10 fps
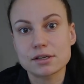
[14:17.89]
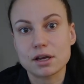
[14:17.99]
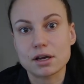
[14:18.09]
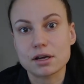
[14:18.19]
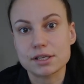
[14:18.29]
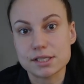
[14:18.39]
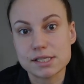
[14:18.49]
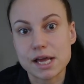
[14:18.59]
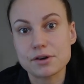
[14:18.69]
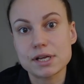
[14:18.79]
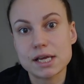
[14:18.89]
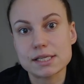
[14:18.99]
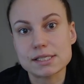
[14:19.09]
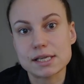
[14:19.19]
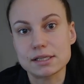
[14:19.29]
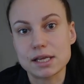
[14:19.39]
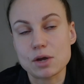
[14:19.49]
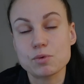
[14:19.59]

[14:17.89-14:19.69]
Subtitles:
That's Saturday and Sunday,